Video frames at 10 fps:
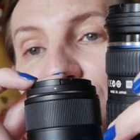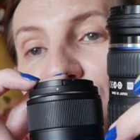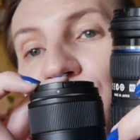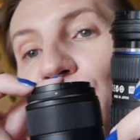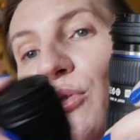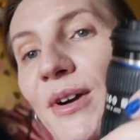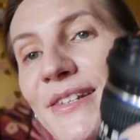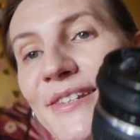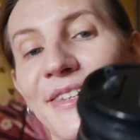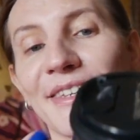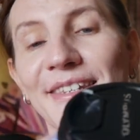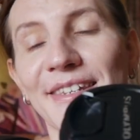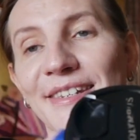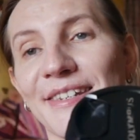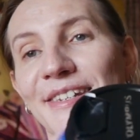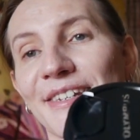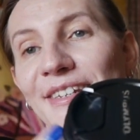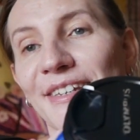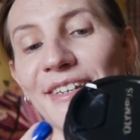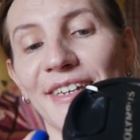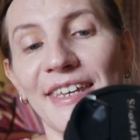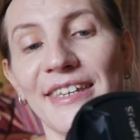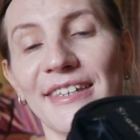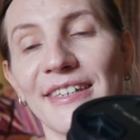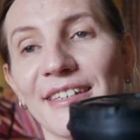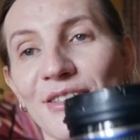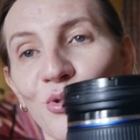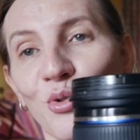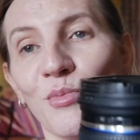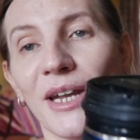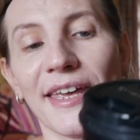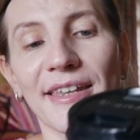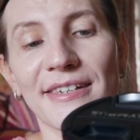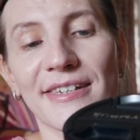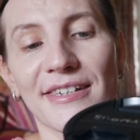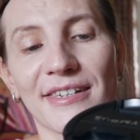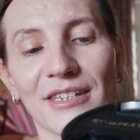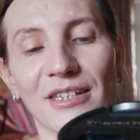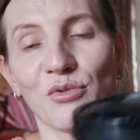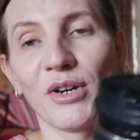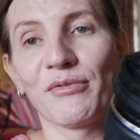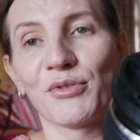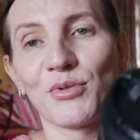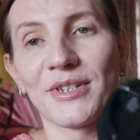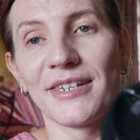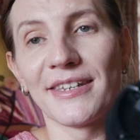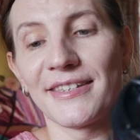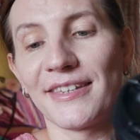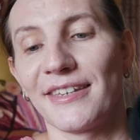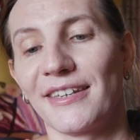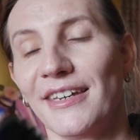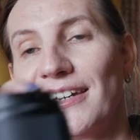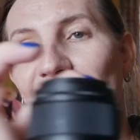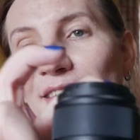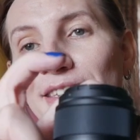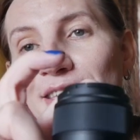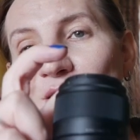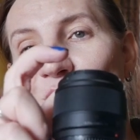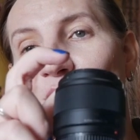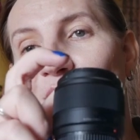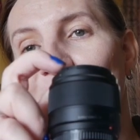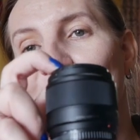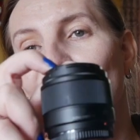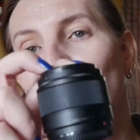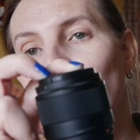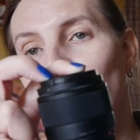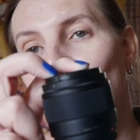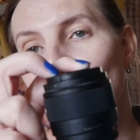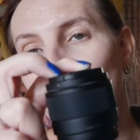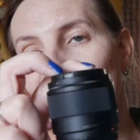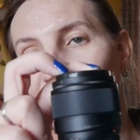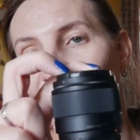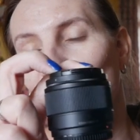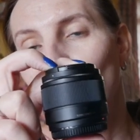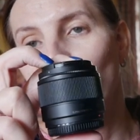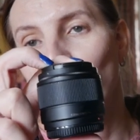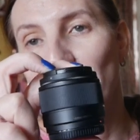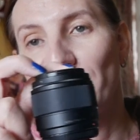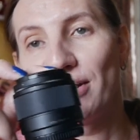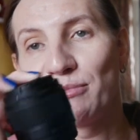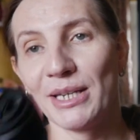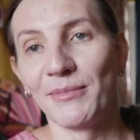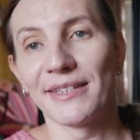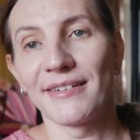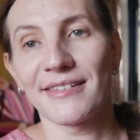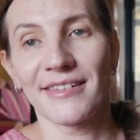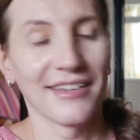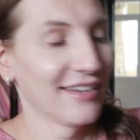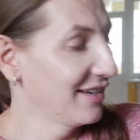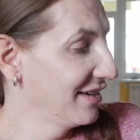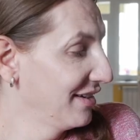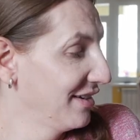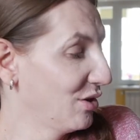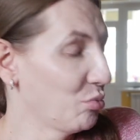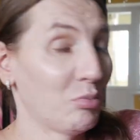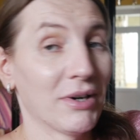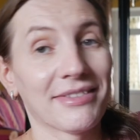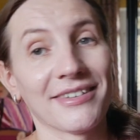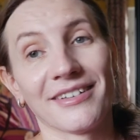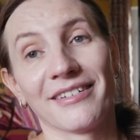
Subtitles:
of course, this is a zoom lens 12 to 60, and this is only if only 25 millimeters. But